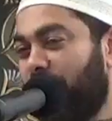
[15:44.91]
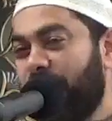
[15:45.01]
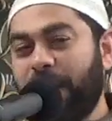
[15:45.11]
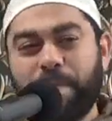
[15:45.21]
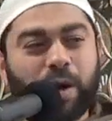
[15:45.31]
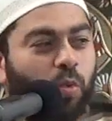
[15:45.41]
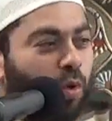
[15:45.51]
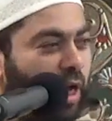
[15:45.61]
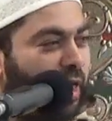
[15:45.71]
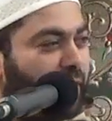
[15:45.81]
Number
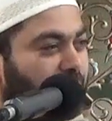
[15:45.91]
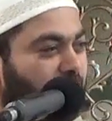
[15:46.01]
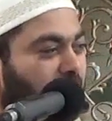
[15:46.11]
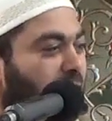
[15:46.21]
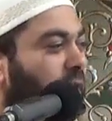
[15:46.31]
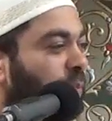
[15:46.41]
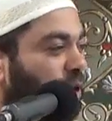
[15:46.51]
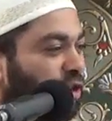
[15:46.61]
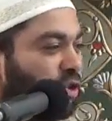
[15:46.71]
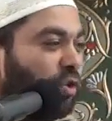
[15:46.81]
one,
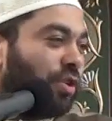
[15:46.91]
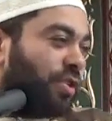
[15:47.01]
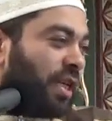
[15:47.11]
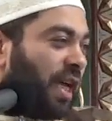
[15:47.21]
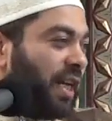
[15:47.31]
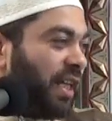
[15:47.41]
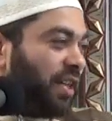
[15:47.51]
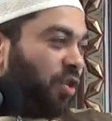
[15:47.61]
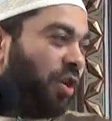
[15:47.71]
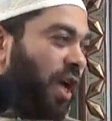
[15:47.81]
produce
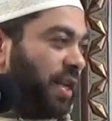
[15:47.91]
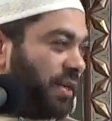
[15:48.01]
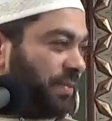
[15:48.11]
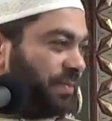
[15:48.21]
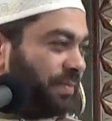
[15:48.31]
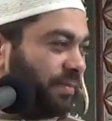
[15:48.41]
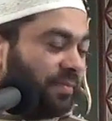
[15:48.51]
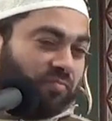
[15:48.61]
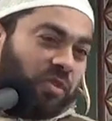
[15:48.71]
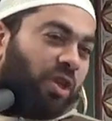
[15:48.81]
another Quran.
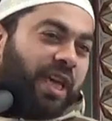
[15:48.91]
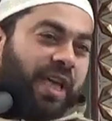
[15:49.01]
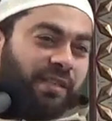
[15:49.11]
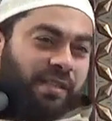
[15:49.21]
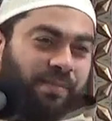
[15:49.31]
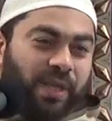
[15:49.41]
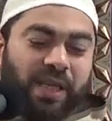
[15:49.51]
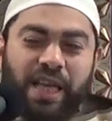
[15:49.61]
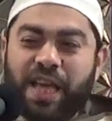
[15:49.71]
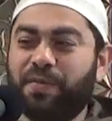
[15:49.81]
You can't.
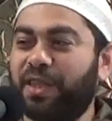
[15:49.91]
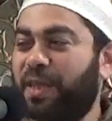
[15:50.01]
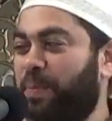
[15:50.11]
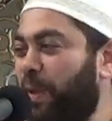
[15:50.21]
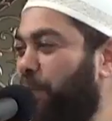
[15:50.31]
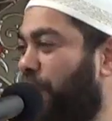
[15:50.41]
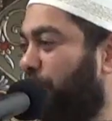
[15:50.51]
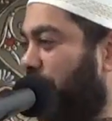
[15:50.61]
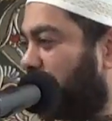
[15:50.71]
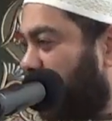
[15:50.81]
Even the people of
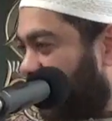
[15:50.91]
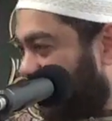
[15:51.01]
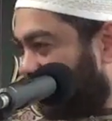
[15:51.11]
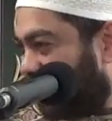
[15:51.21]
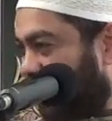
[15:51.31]
Mecca,